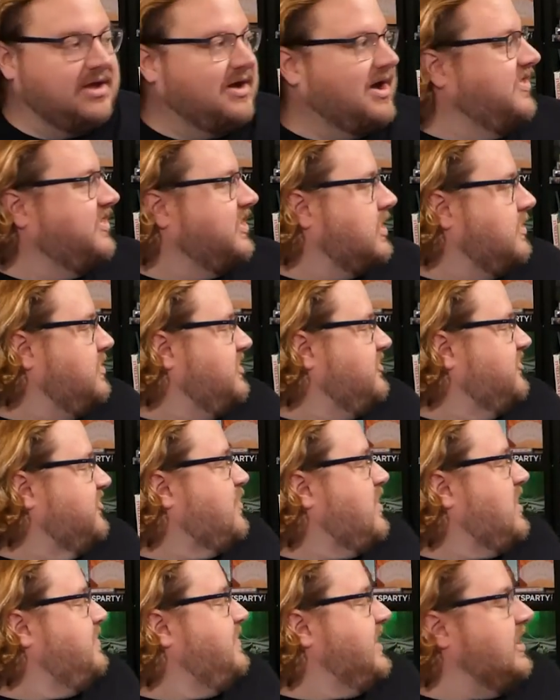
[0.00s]
I think I'm gonna
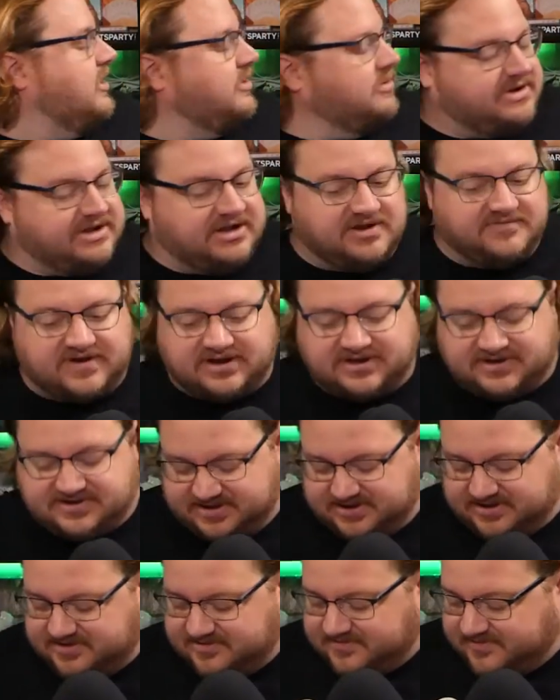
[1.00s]
swap out Dita Von
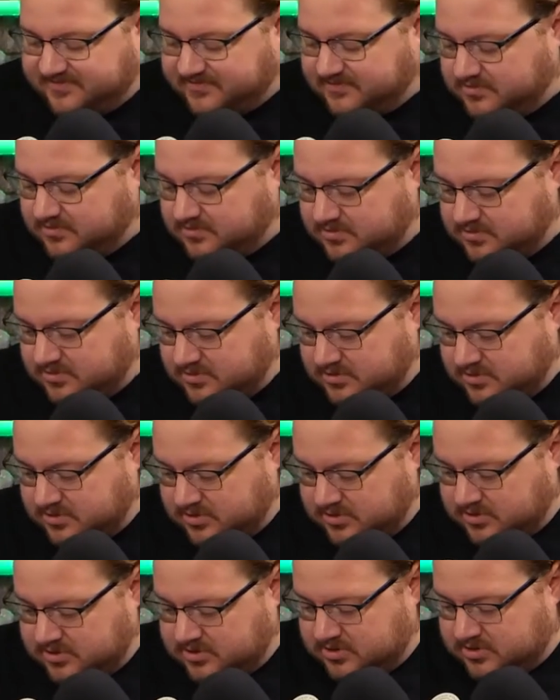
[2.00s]
Teese. Ah,
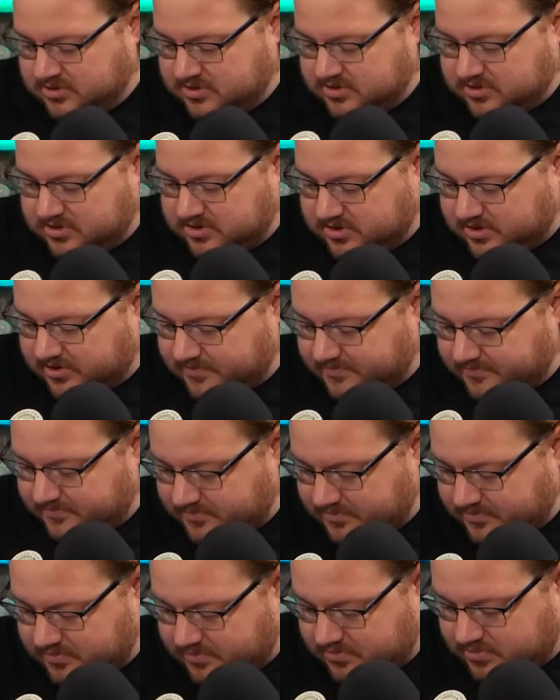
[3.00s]
okay. Um,
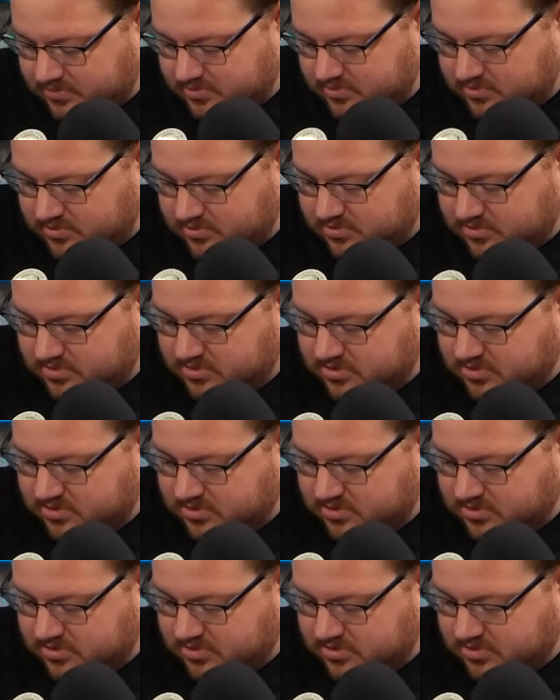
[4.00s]
I um,